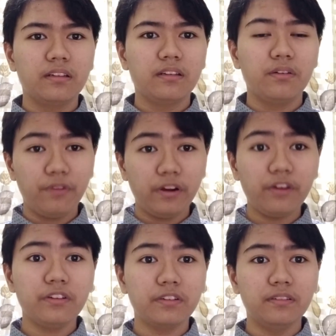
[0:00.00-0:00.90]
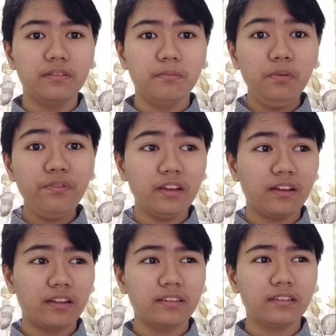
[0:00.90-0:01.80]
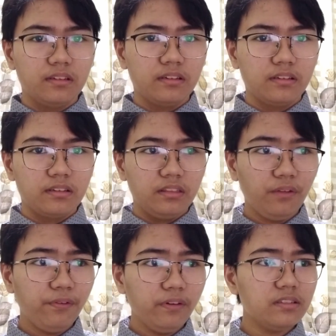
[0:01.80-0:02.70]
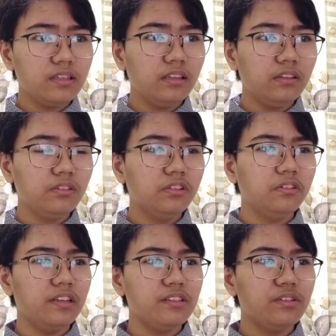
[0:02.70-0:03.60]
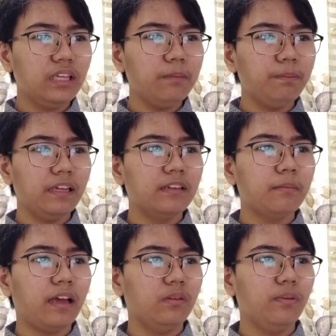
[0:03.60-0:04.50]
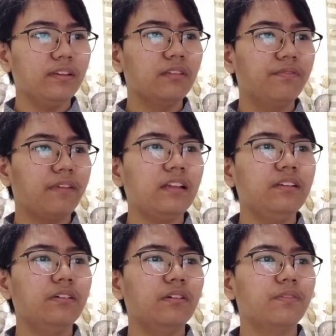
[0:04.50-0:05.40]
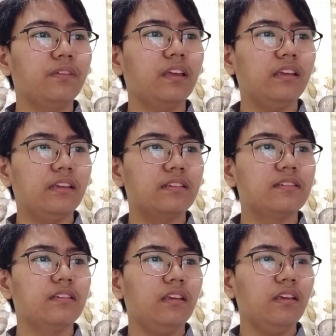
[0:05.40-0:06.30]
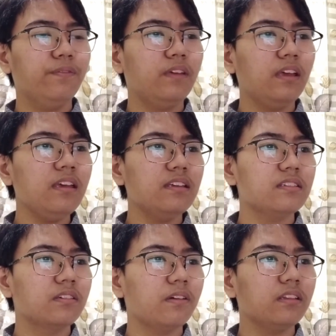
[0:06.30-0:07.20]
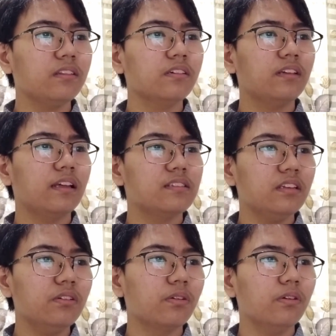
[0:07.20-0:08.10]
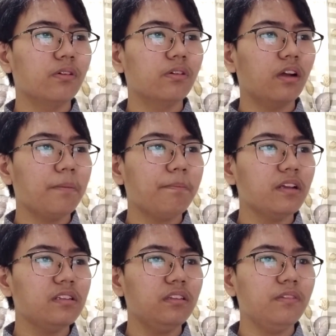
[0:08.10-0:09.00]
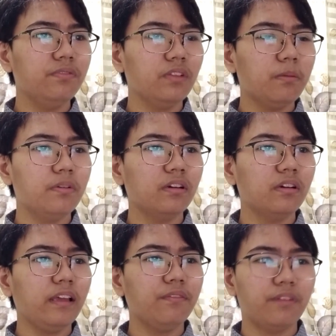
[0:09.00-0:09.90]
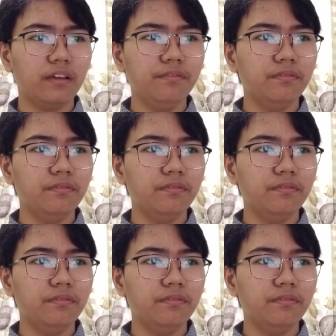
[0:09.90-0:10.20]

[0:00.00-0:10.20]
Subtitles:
Very good. Moving on. The first thing to do is to keep in mind what the value of k is. If k is greater than 0 or a positive number like 5,